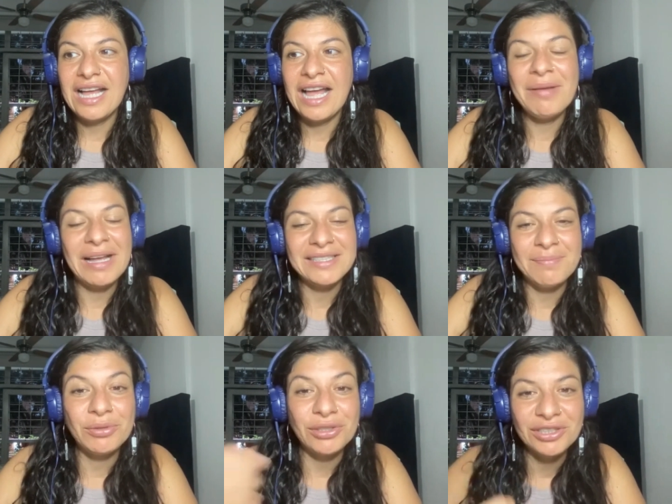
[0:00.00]
as a
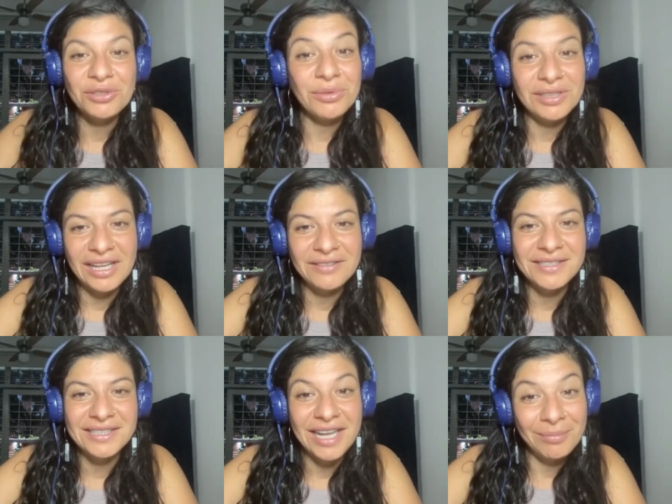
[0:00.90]
person who
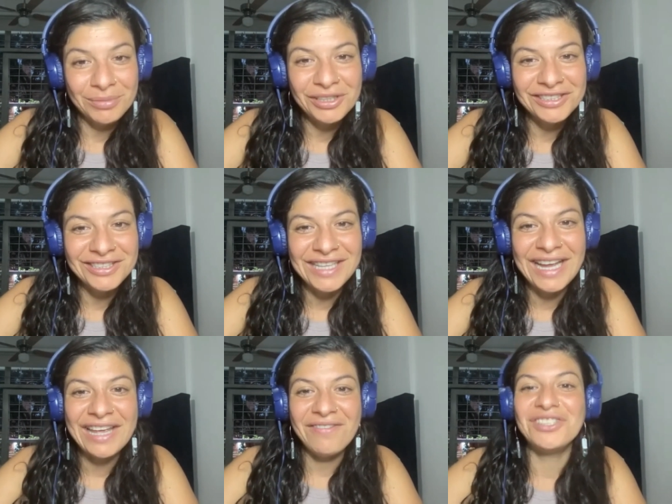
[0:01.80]
loves numbers,
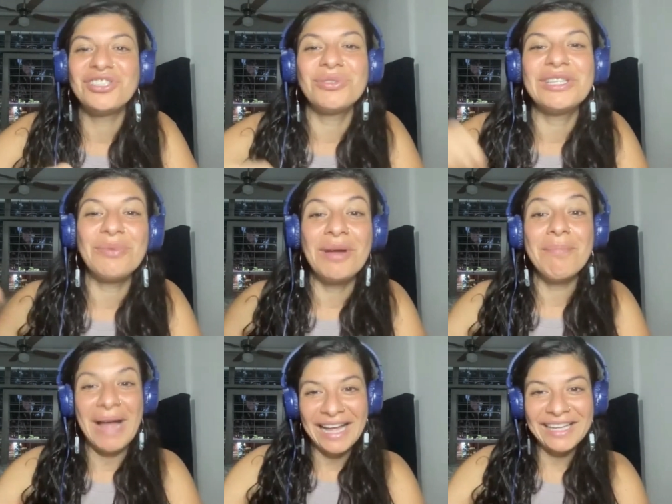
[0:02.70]
I eventually went
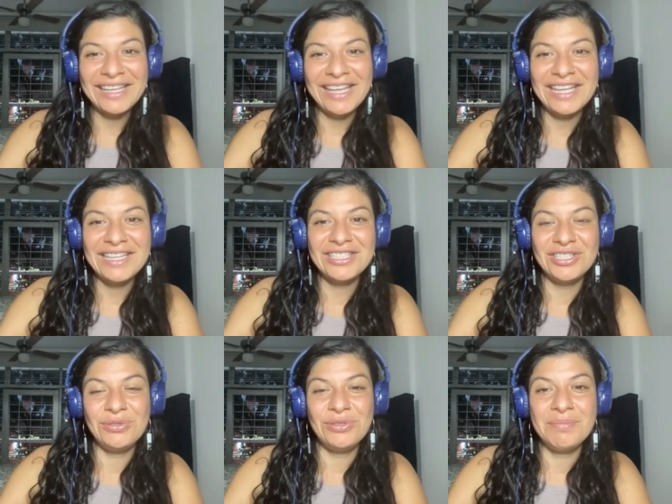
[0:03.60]
back
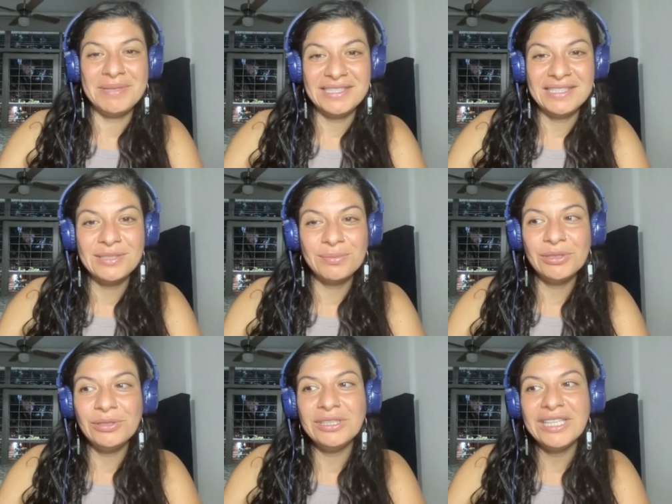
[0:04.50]
into the business
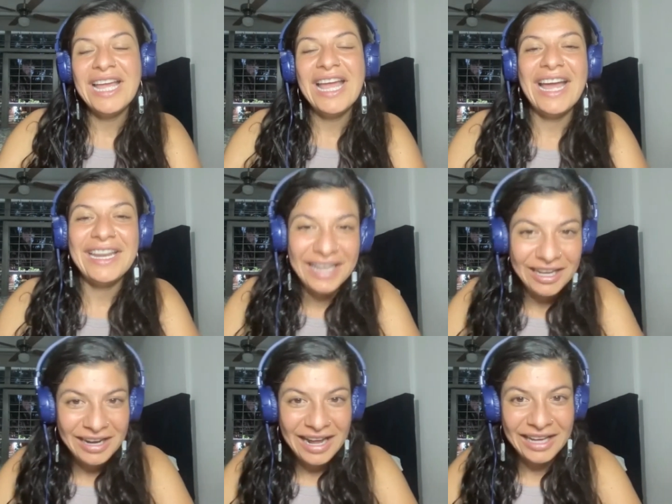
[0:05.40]
world. And
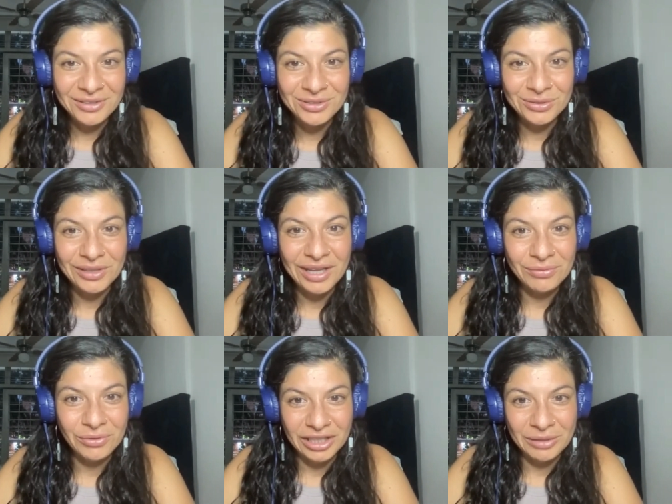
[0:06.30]
yet I also
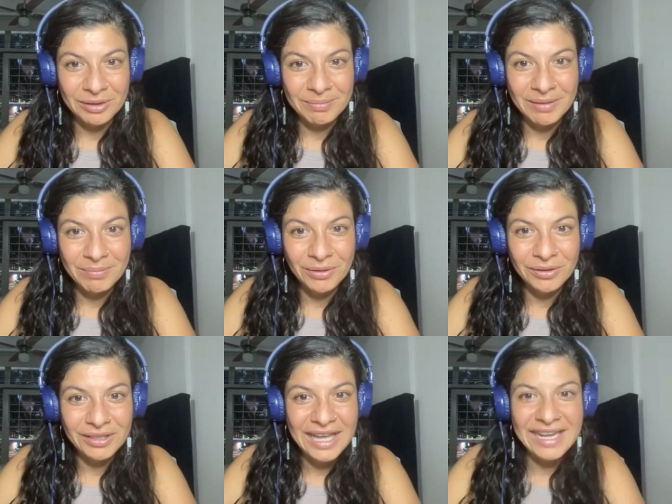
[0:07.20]
love working with
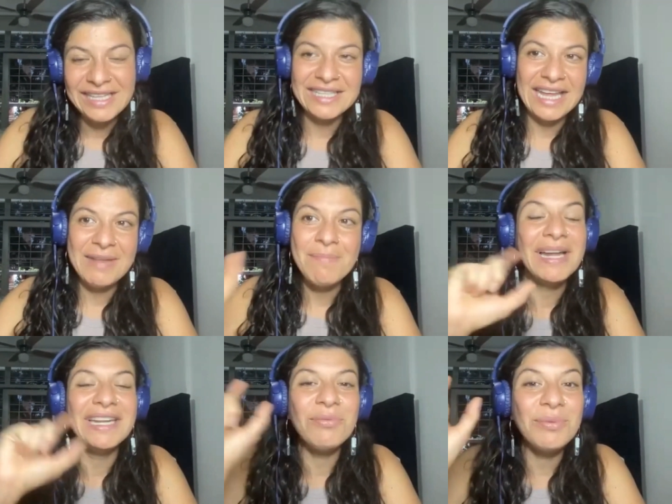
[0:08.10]
people. And
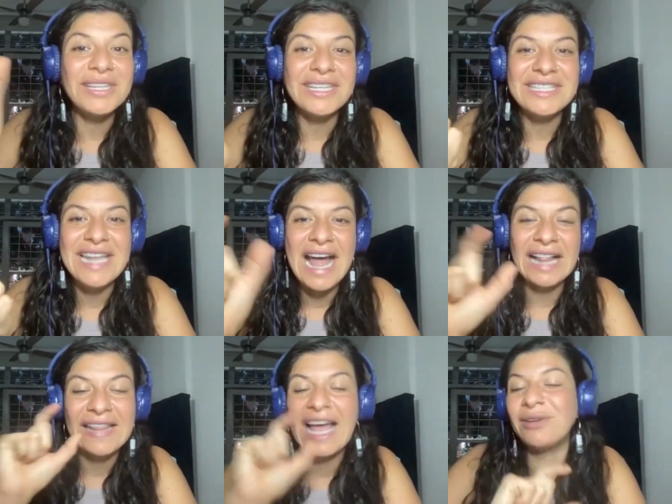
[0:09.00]
money really
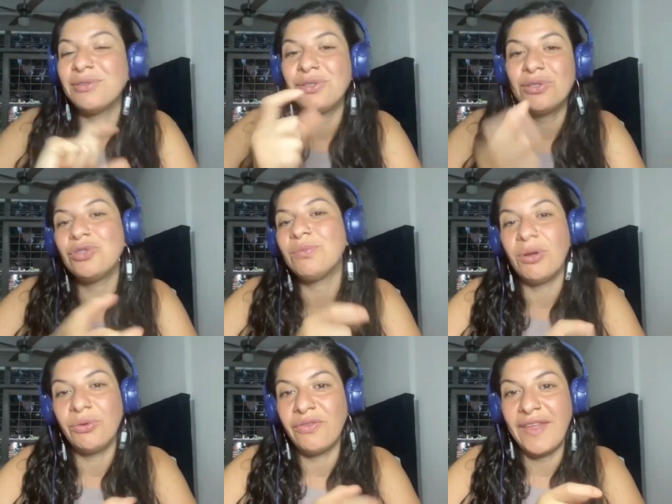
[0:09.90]
allows you to do
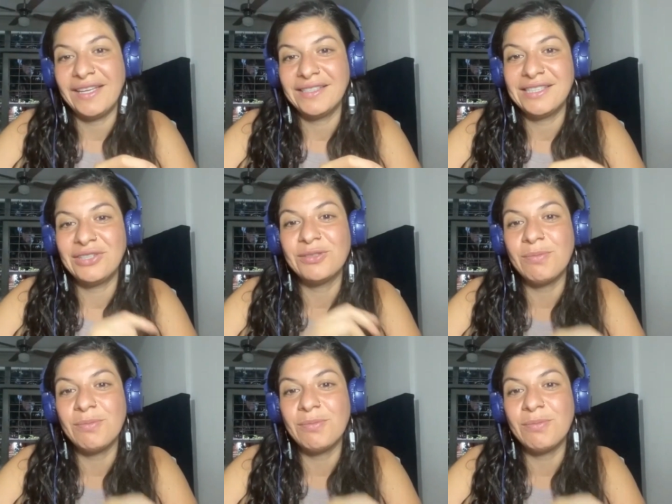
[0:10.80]
both things. There's